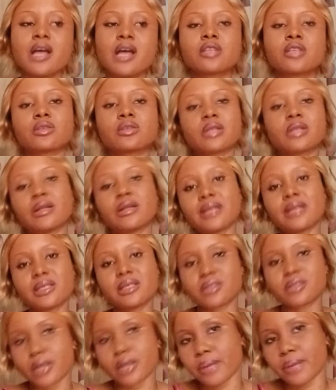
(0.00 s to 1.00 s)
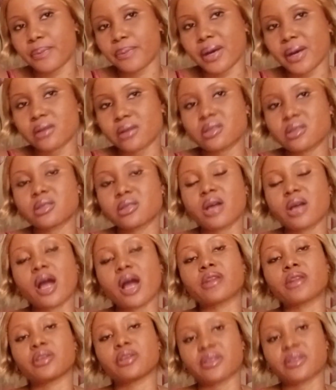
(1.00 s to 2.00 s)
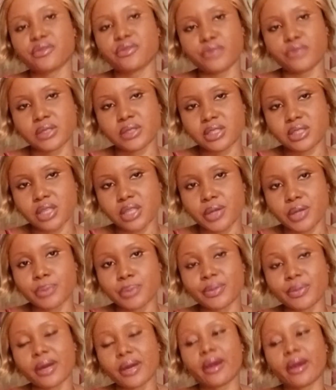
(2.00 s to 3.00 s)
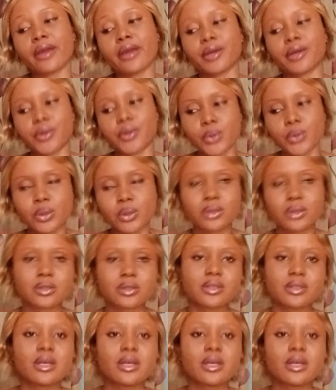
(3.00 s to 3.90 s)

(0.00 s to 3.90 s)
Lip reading: So now let's talk about another face serum that I got